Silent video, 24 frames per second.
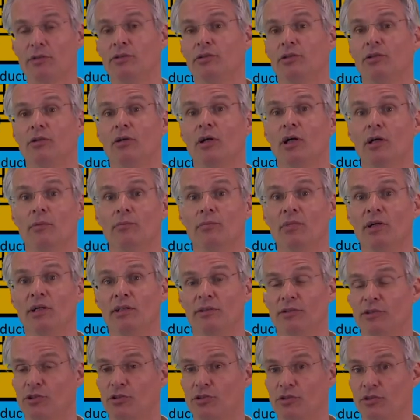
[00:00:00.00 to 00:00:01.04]
your hot
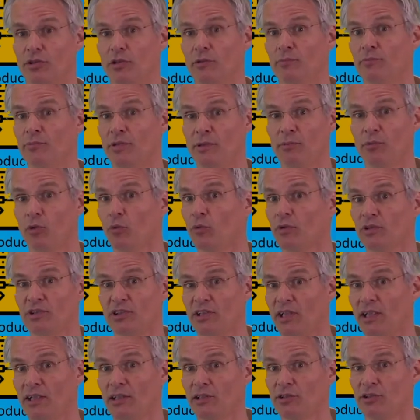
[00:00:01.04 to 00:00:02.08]
buttons. Certain people will
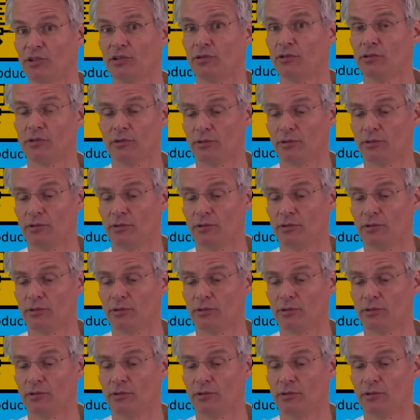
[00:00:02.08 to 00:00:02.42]
challenge you.